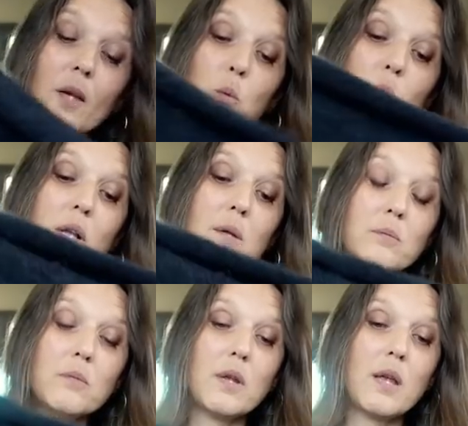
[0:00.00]

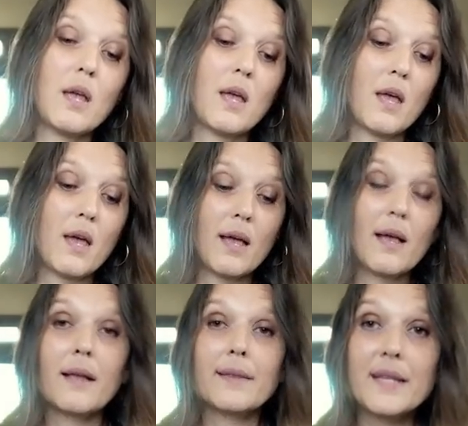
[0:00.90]
Well,
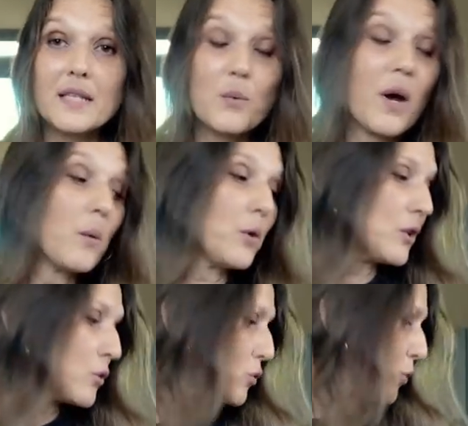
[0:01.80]
that's why I wanted to